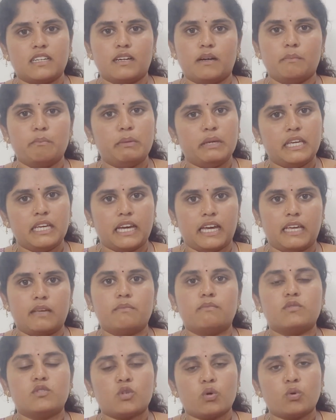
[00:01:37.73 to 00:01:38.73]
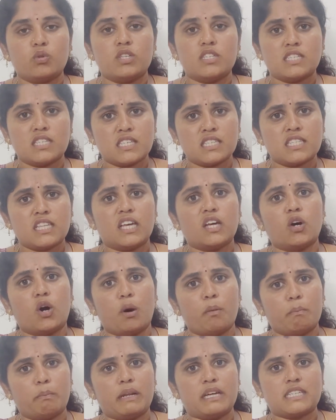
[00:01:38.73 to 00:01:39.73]
BI. So this is the
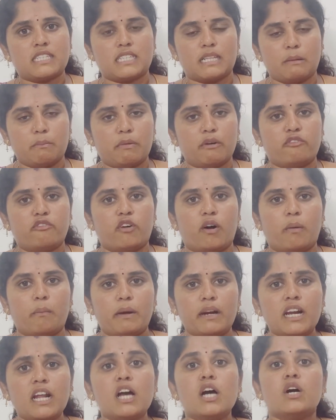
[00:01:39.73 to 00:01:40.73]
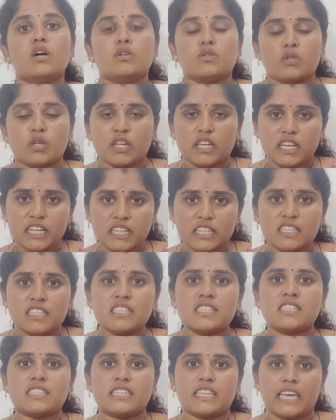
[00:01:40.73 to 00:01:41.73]
complex number format. So in
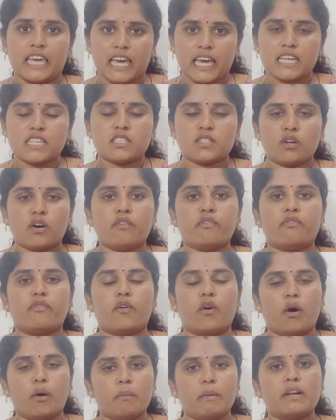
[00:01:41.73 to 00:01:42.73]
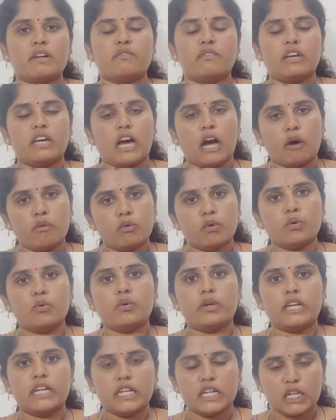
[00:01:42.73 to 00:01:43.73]
this case of format, we have
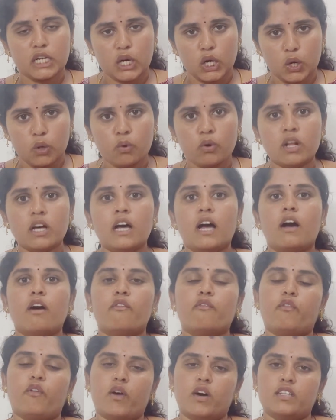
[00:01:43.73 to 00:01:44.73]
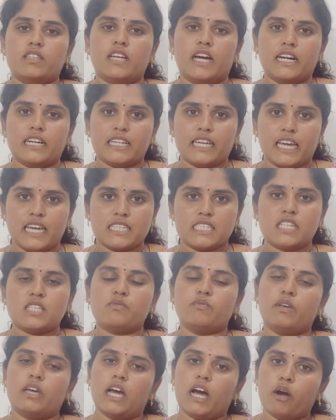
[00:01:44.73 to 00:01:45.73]
to include, for that cases
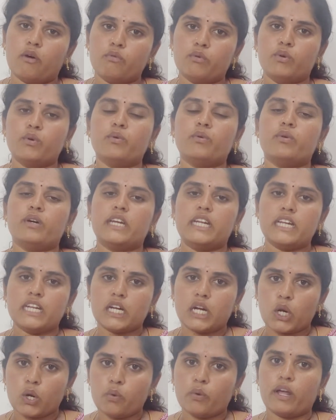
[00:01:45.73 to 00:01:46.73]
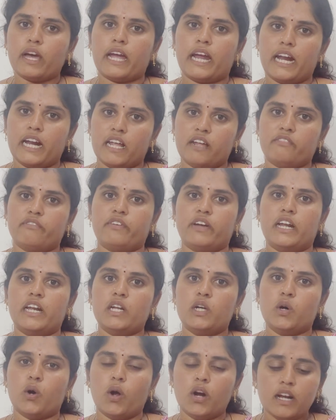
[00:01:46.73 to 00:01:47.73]
we have to include a header file
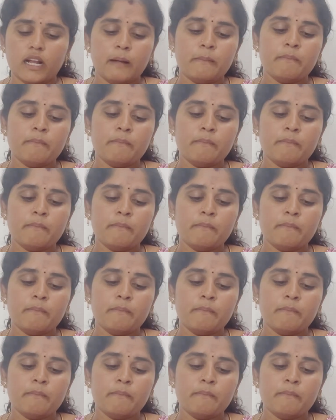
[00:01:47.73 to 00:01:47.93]
called